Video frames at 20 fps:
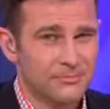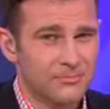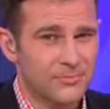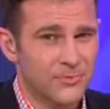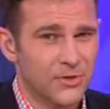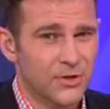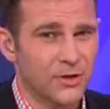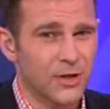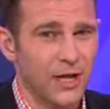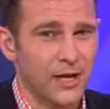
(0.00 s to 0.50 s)

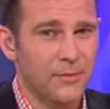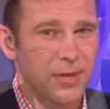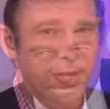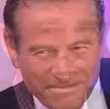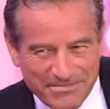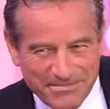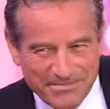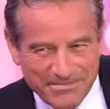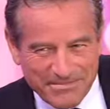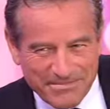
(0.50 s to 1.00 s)
you're like
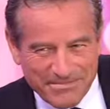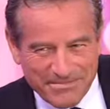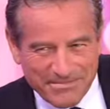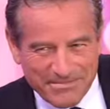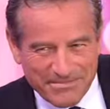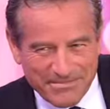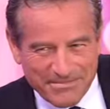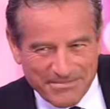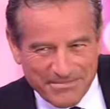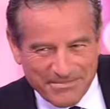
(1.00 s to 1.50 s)

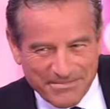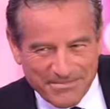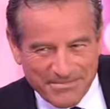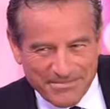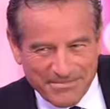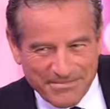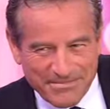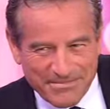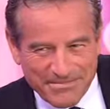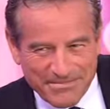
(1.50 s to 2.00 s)
my
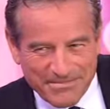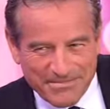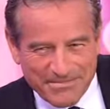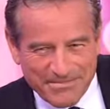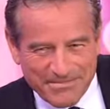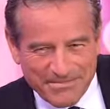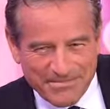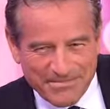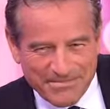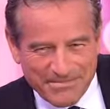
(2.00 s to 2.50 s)
grooming idol.
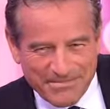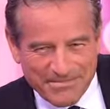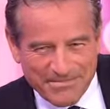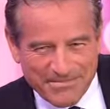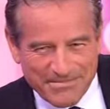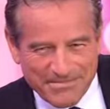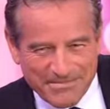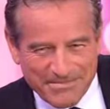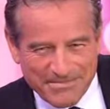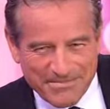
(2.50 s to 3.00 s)

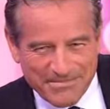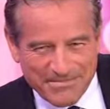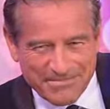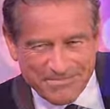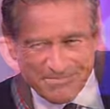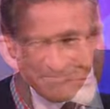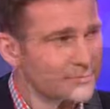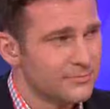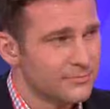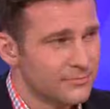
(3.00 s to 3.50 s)

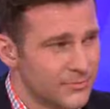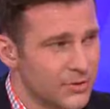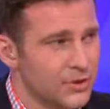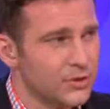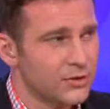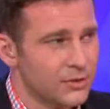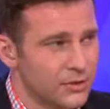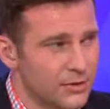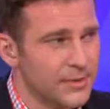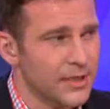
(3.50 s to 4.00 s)

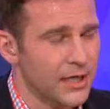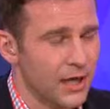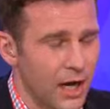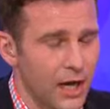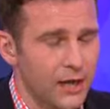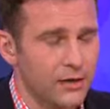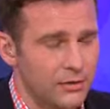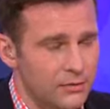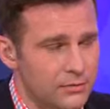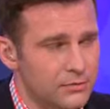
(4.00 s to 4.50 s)
New grooming
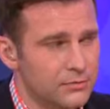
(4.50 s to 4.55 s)
idol.